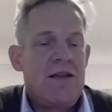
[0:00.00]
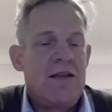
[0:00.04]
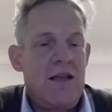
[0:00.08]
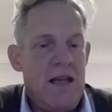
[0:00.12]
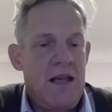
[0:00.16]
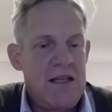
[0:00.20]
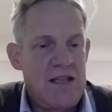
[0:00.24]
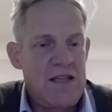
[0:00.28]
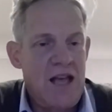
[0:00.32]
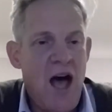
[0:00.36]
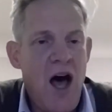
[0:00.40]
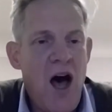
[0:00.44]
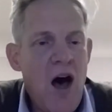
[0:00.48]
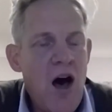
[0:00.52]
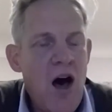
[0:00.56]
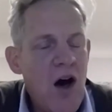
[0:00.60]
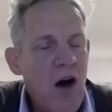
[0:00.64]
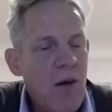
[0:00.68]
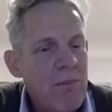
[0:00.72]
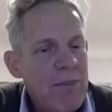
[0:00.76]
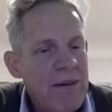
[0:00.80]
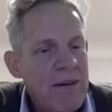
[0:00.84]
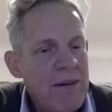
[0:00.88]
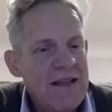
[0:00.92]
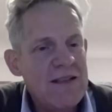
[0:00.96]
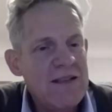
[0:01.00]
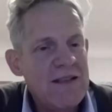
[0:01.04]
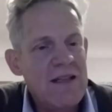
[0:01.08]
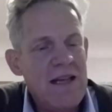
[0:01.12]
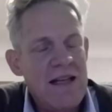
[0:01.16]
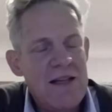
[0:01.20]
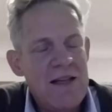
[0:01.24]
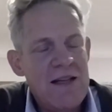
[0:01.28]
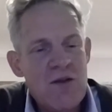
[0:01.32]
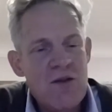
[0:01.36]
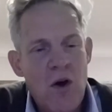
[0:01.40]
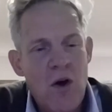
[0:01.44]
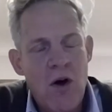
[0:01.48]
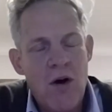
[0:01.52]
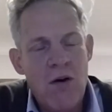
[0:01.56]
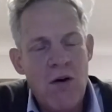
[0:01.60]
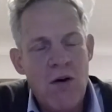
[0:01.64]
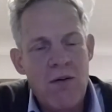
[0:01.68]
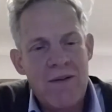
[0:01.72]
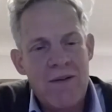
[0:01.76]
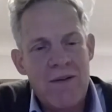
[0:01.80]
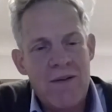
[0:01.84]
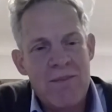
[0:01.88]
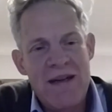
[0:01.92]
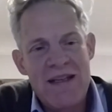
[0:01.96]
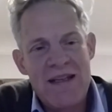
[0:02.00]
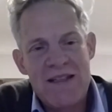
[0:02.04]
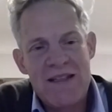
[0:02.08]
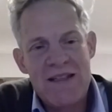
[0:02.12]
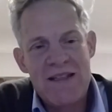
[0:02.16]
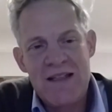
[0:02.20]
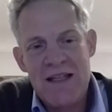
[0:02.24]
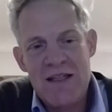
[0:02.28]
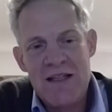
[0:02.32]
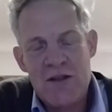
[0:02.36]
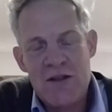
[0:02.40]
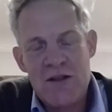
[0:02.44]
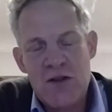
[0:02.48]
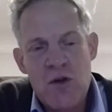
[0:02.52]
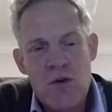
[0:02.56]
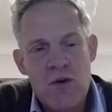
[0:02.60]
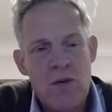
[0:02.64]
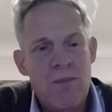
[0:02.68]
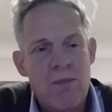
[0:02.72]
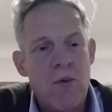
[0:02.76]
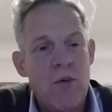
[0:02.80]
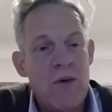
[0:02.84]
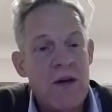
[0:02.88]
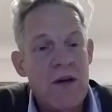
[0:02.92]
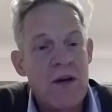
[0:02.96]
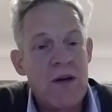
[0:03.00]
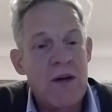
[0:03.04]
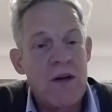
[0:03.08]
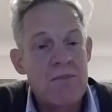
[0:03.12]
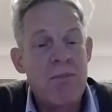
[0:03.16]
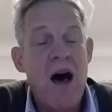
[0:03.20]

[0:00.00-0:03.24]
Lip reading: it's hard, but it's doable,